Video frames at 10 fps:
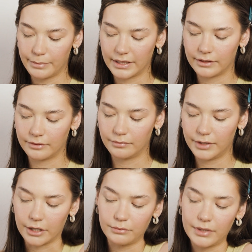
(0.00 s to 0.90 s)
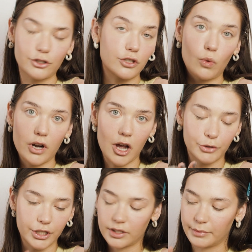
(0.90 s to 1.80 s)
But you know, that's just one
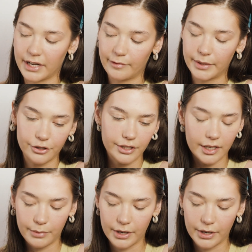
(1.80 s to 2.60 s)
option, something I've been using,